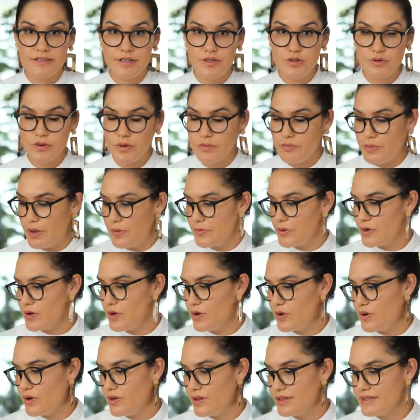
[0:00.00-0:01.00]
Szechuan
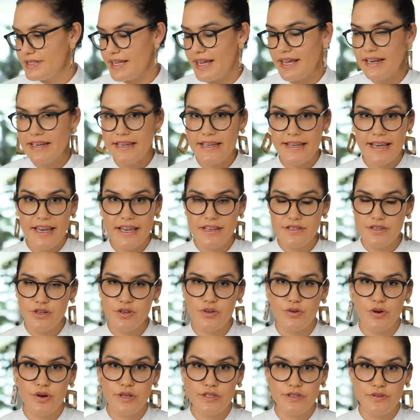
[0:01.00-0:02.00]
peppercorns. Any Asian
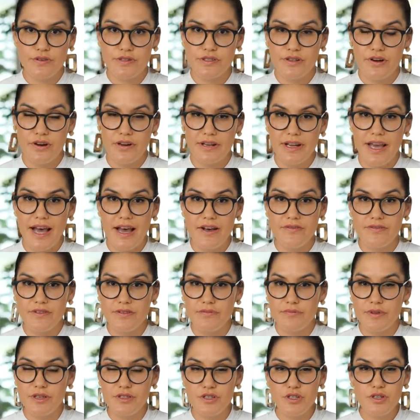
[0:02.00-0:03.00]
grocer is going to have
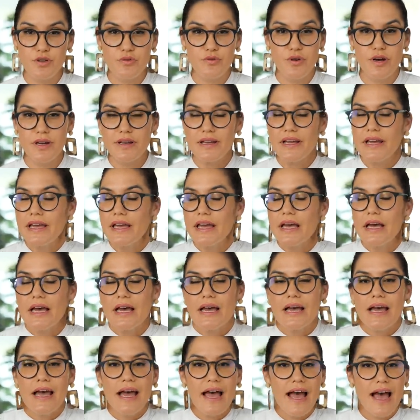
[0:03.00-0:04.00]
them, but you know what?
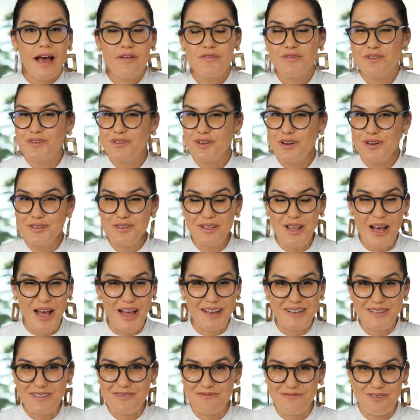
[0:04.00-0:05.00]
Have a look
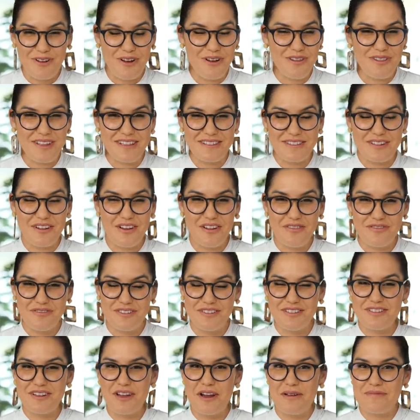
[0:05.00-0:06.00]
online as well. That's
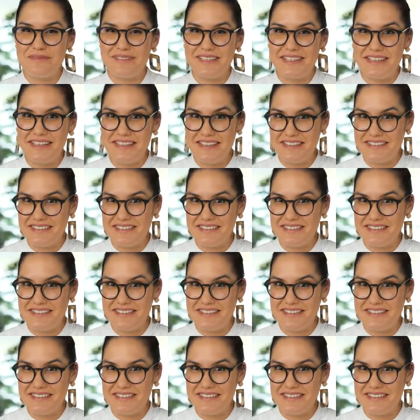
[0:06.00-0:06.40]
oftentimes the